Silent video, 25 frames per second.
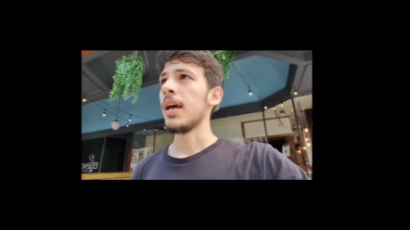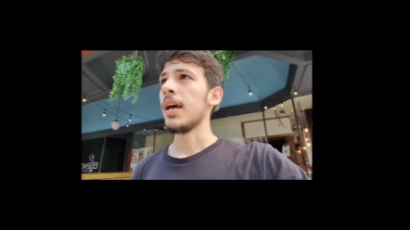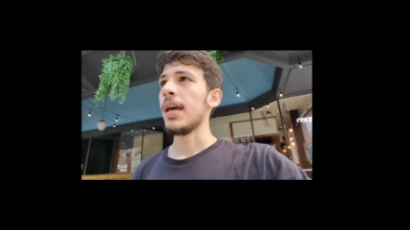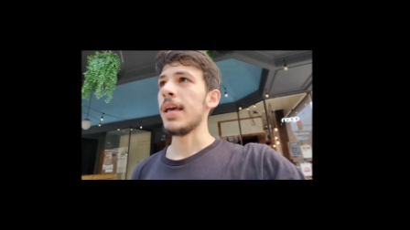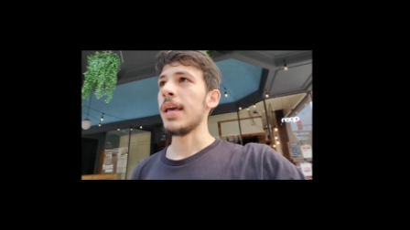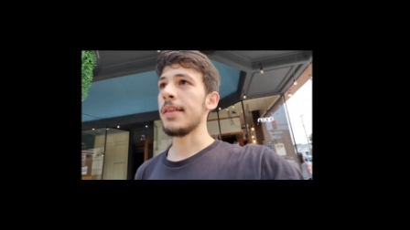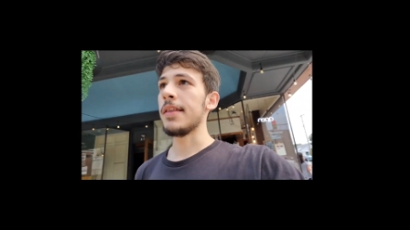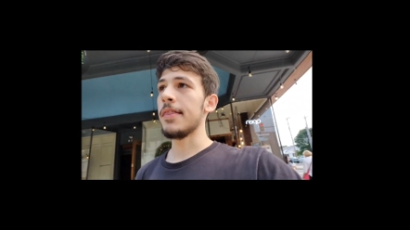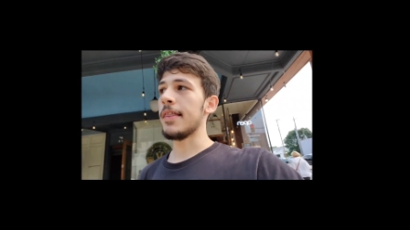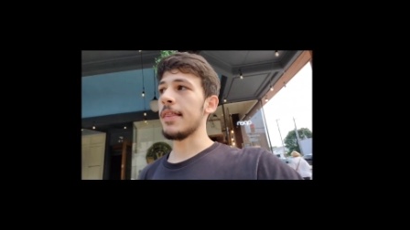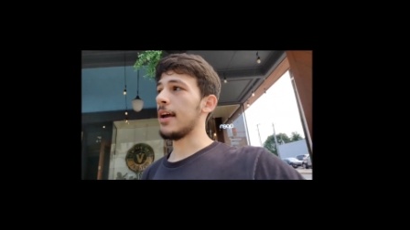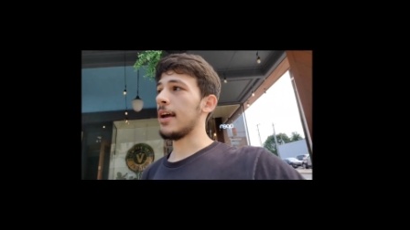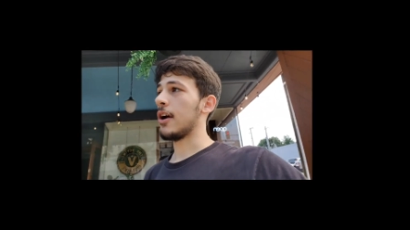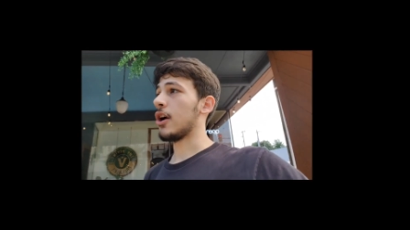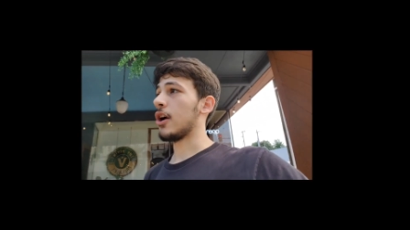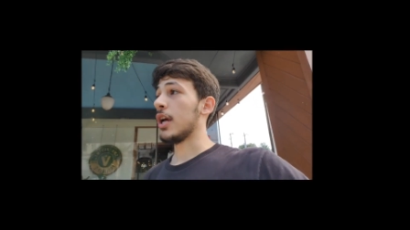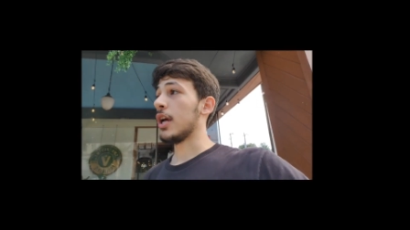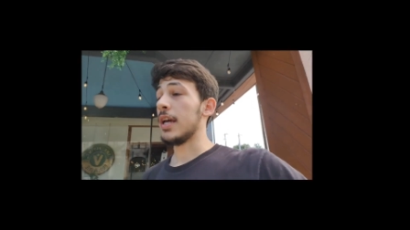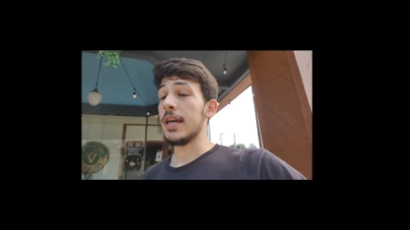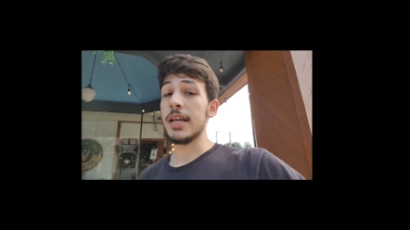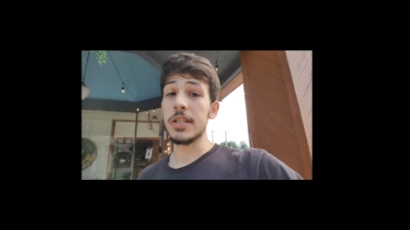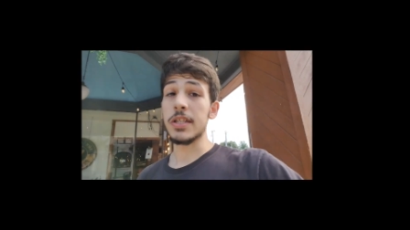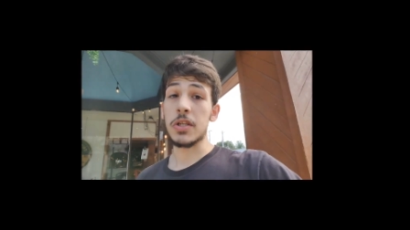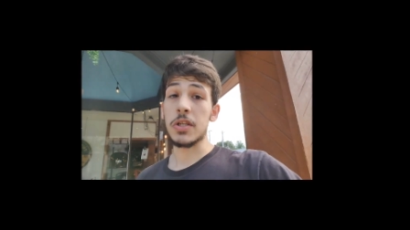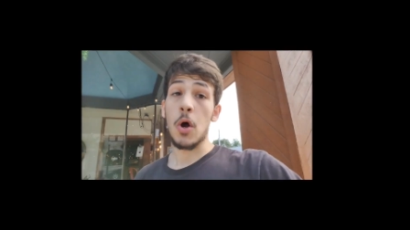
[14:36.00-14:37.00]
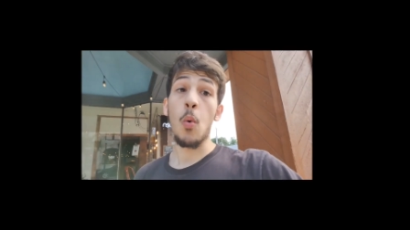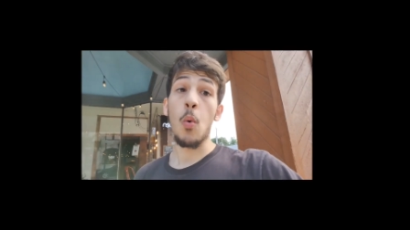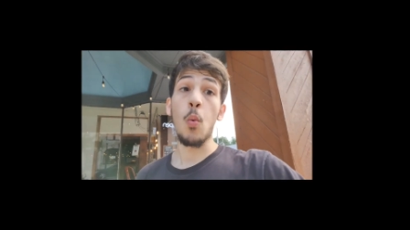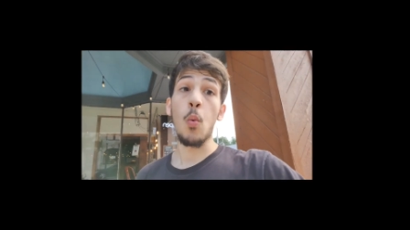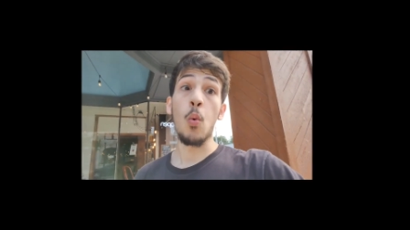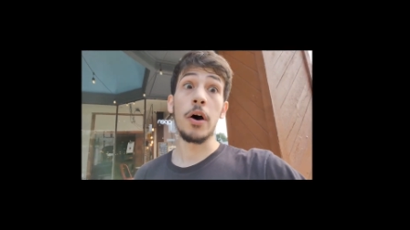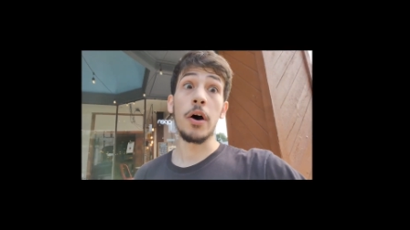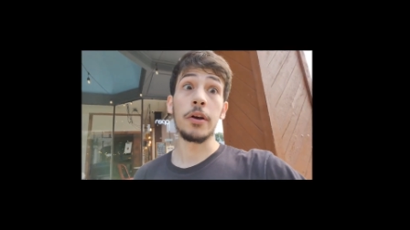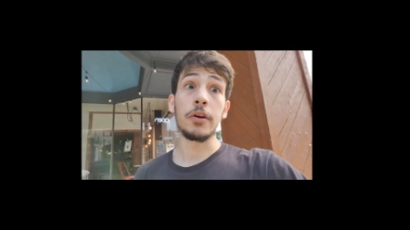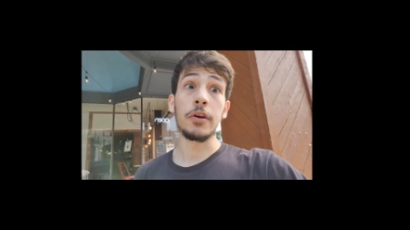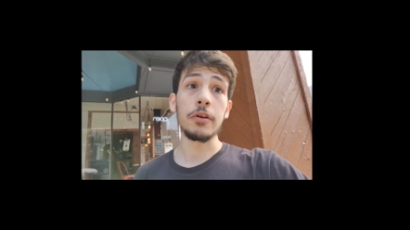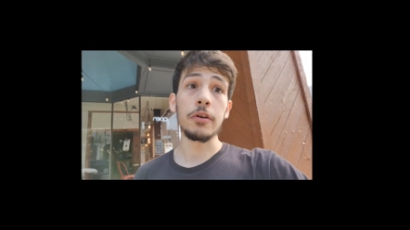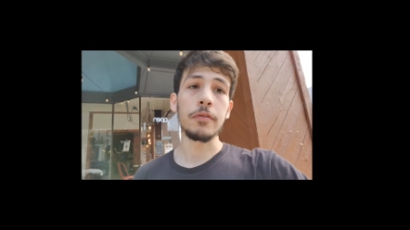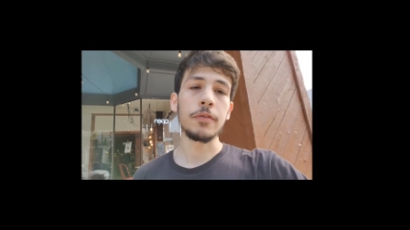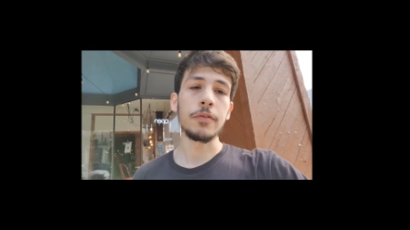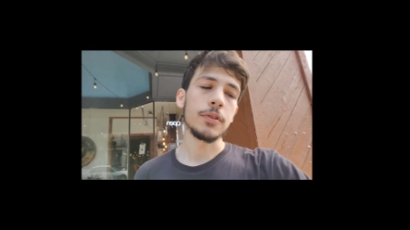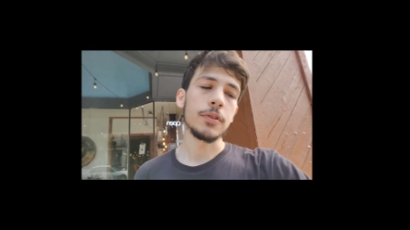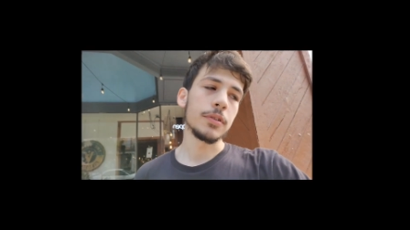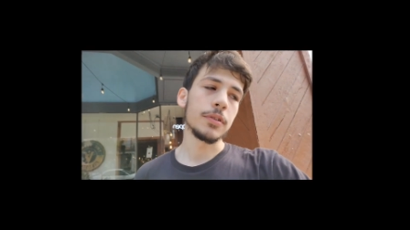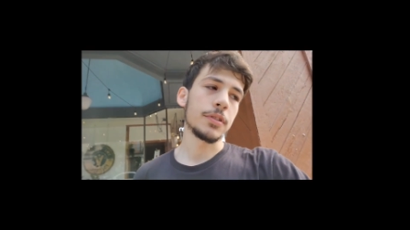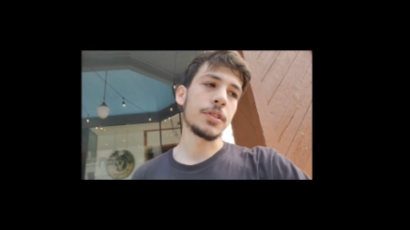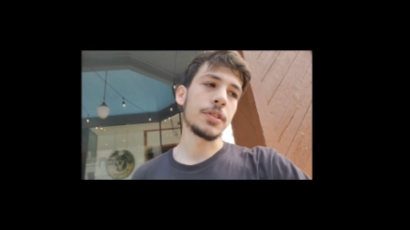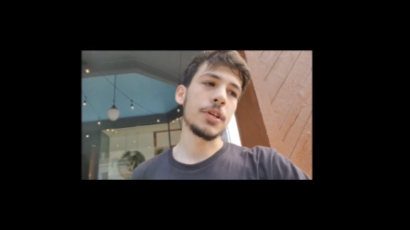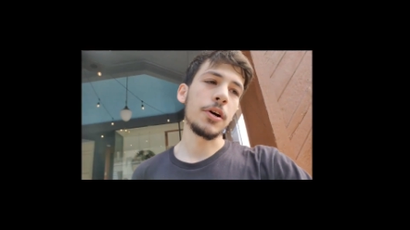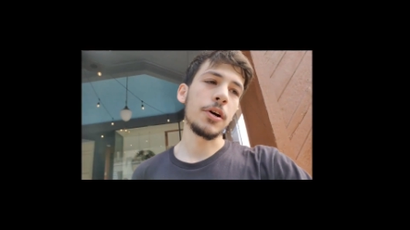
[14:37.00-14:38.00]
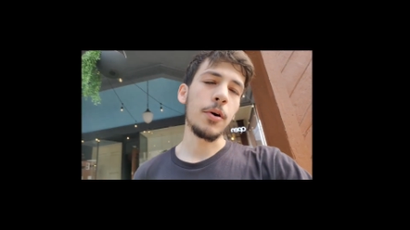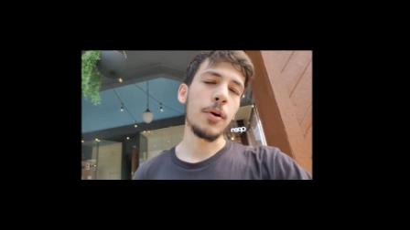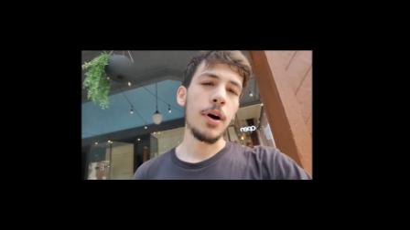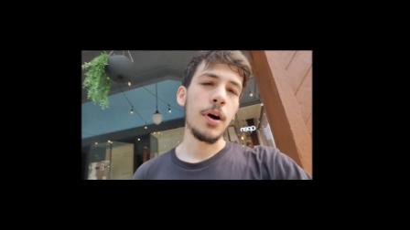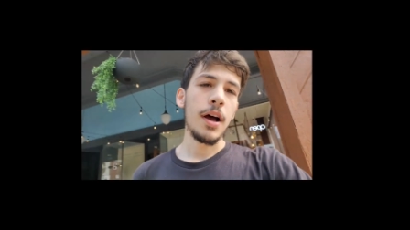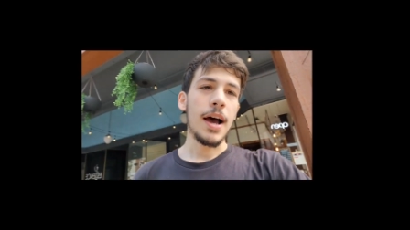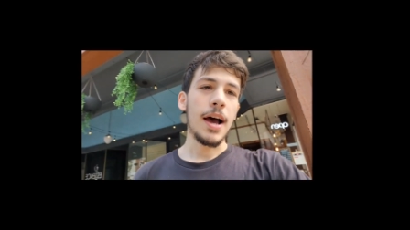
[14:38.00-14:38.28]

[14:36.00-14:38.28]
in there is wonderful. So,